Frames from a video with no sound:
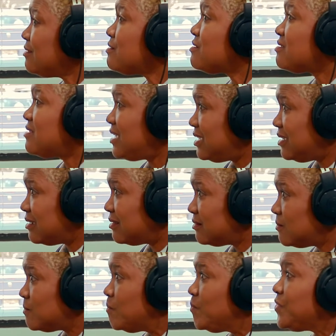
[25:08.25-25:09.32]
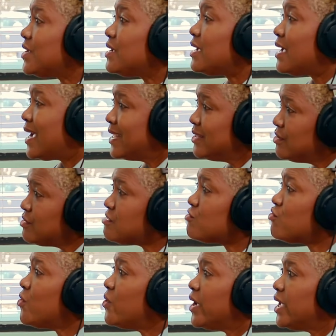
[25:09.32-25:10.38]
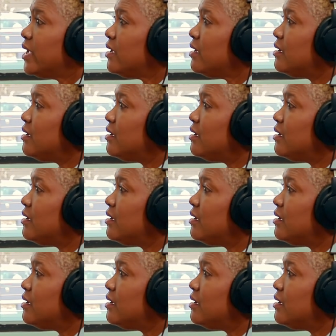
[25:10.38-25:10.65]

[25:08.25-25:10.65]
steal, mm-hmm. mm-hmm. and destroy. destroy.